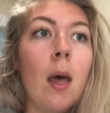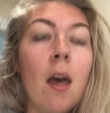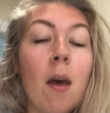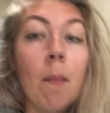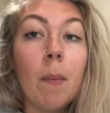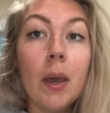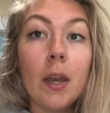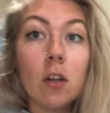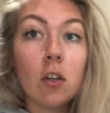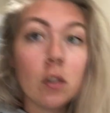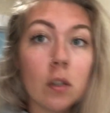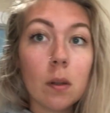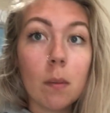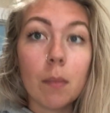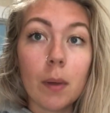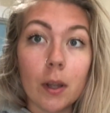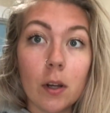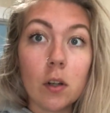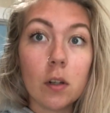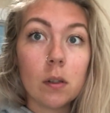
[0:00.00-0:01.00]
pages and
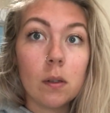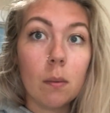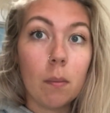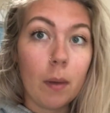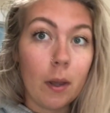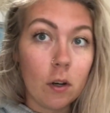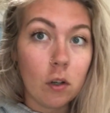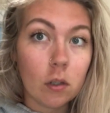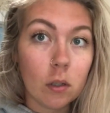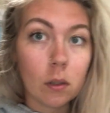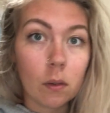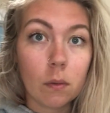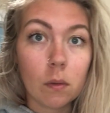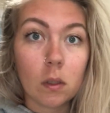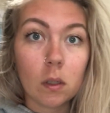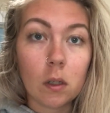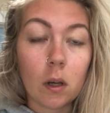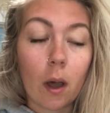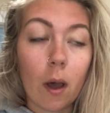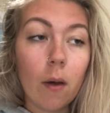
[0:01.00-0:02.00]
pages and pages of
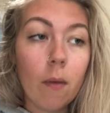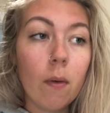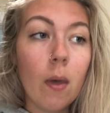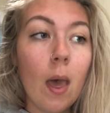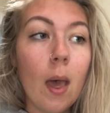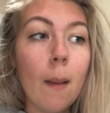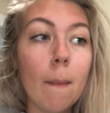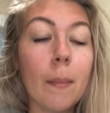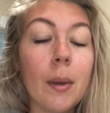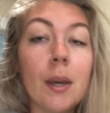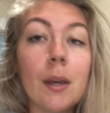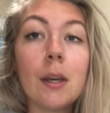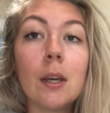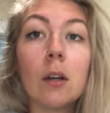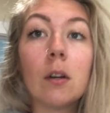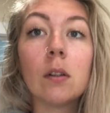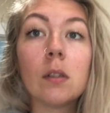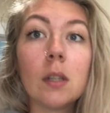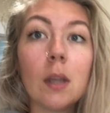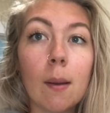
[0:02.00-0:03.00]
stuff. But
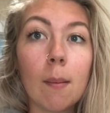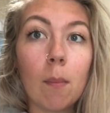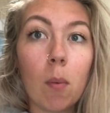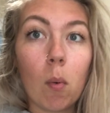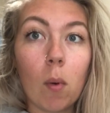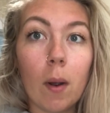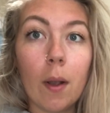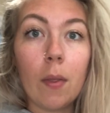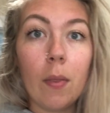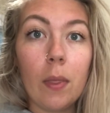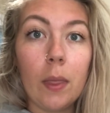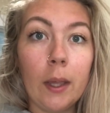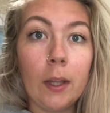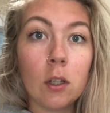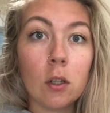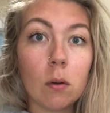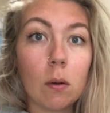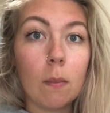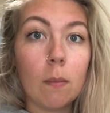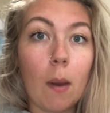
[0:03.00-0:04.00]
here's the important thing
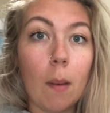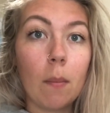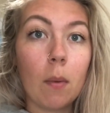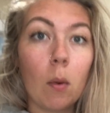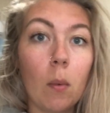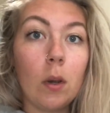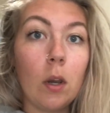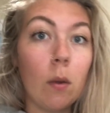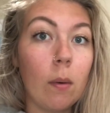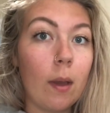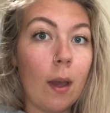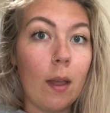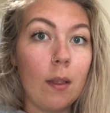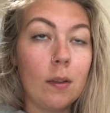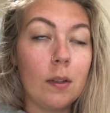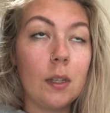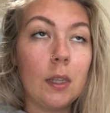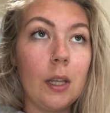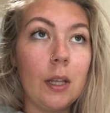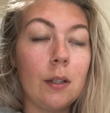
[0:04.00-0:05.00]
to remember when you get
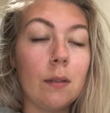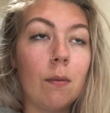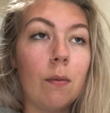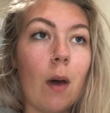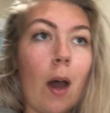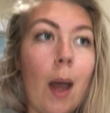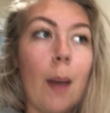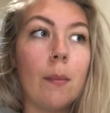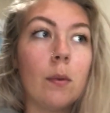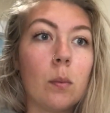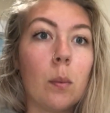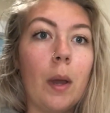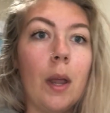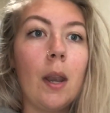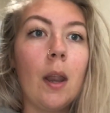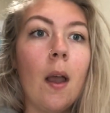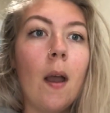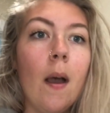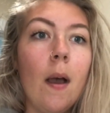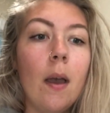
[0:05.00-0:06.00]
into these vibes: when
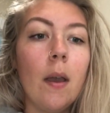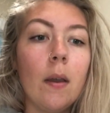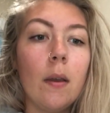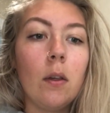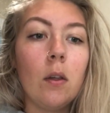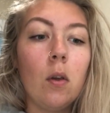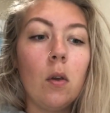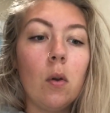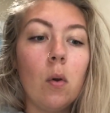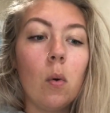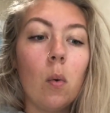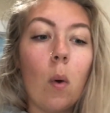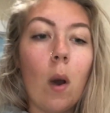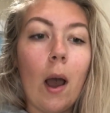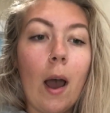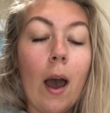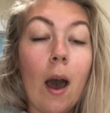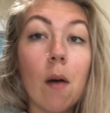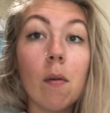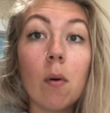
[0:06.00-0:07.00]
you
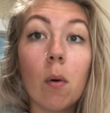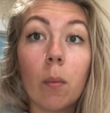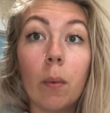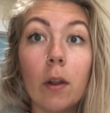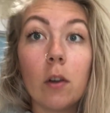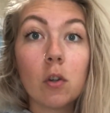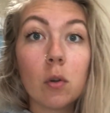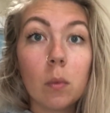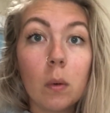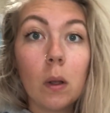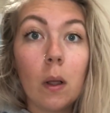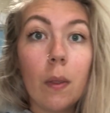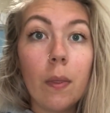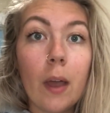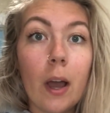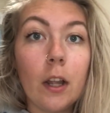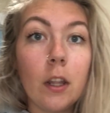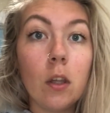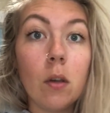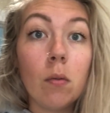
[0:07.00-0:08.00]
have a ritual
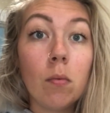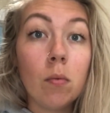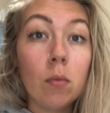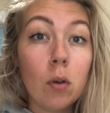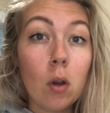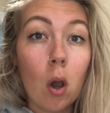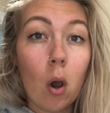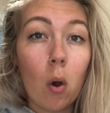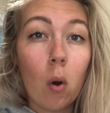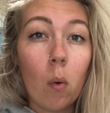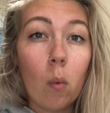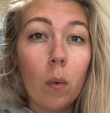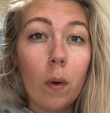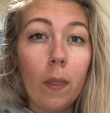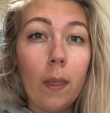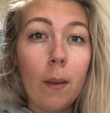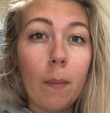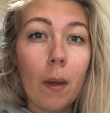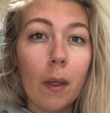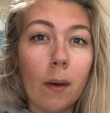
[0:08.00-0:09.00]
that you know
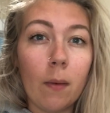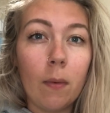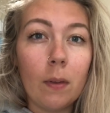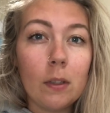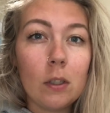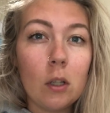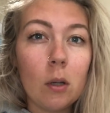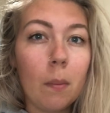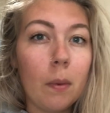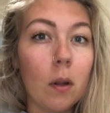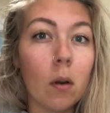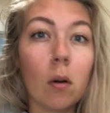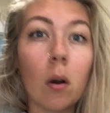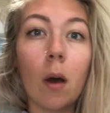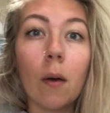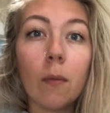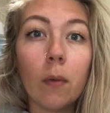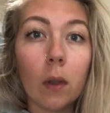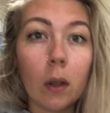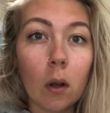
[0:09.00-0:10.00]
really benefits you but you're
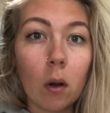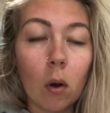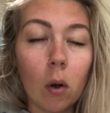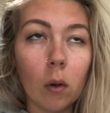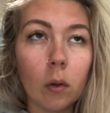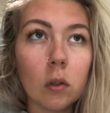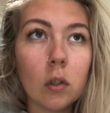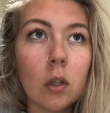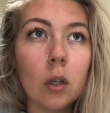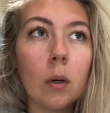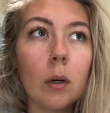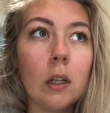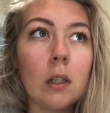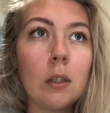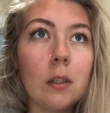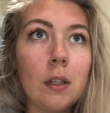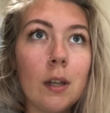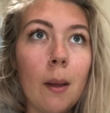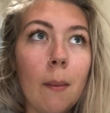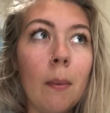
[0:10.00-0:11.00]
not feeling called to,
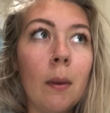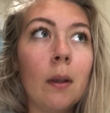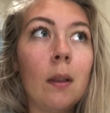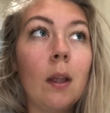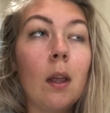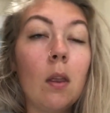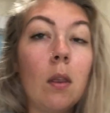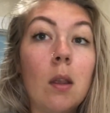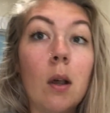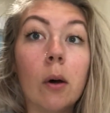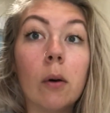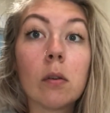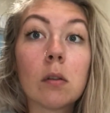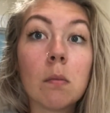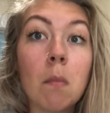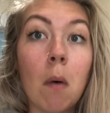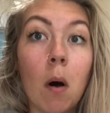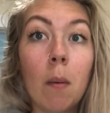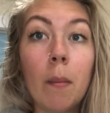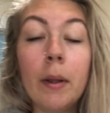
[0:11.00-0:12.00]
it's typically those
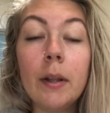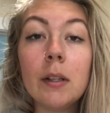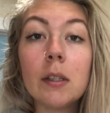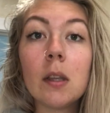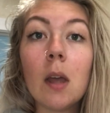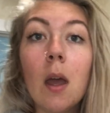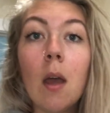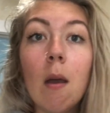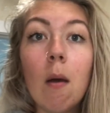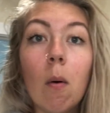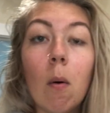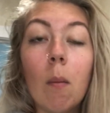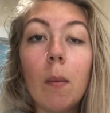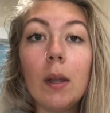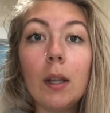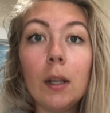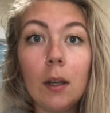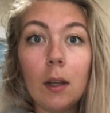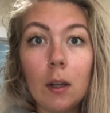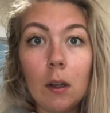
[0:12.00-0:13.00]
moments when
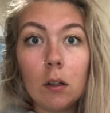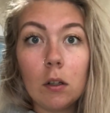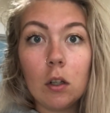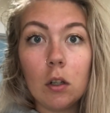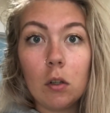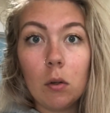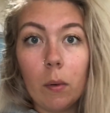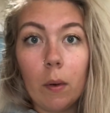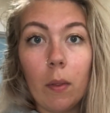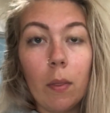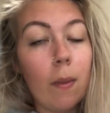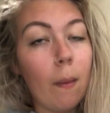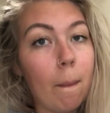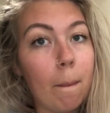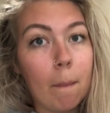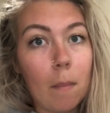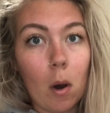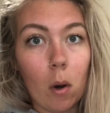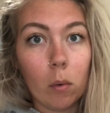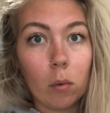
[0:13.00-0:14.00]
we need to do it the
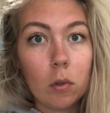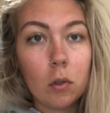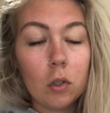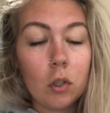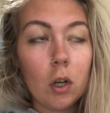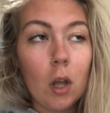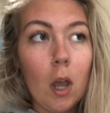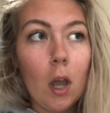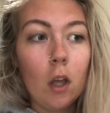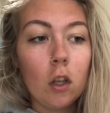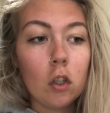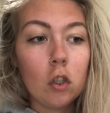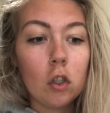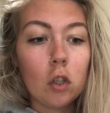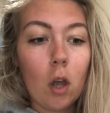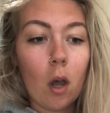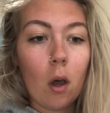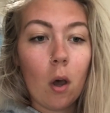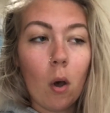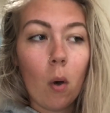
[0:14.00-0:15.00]
most.
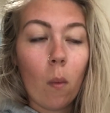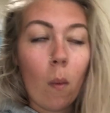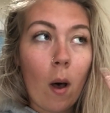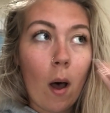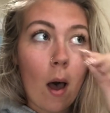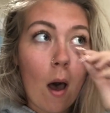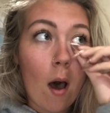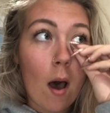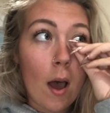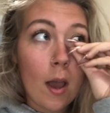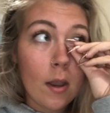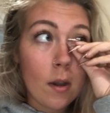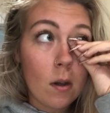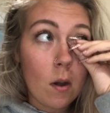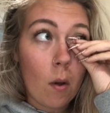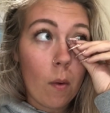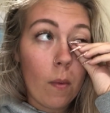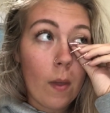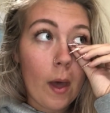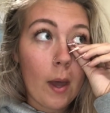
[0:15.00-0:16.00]
So I
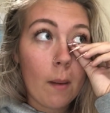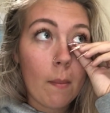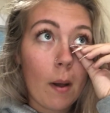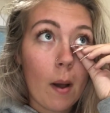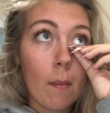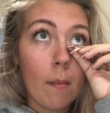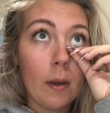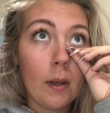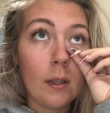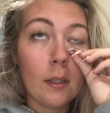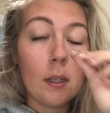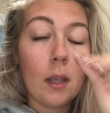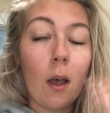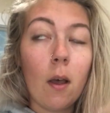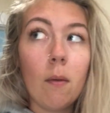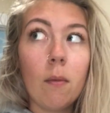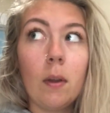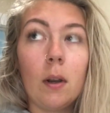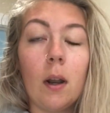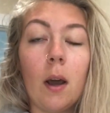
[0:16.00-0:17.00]
know that about
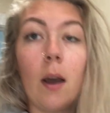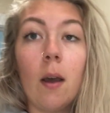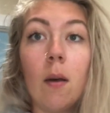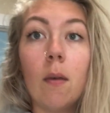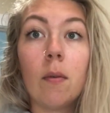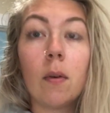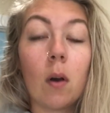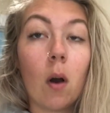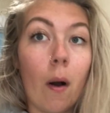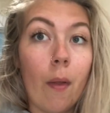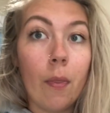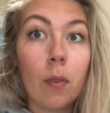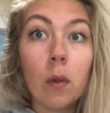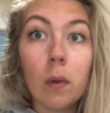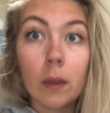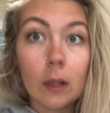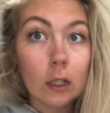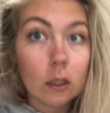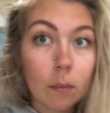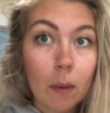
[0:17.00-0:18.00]
myself, and I've gone
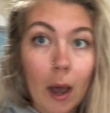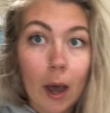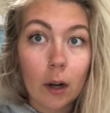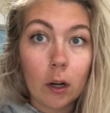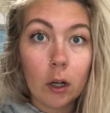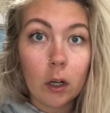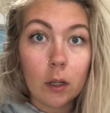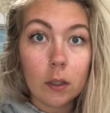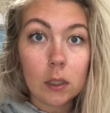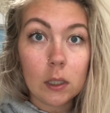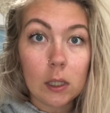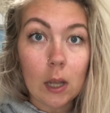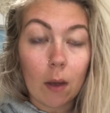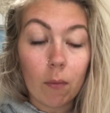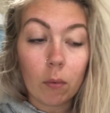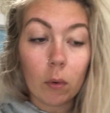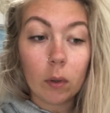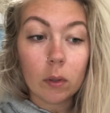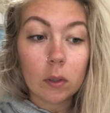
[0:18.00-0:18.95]
through this pattern several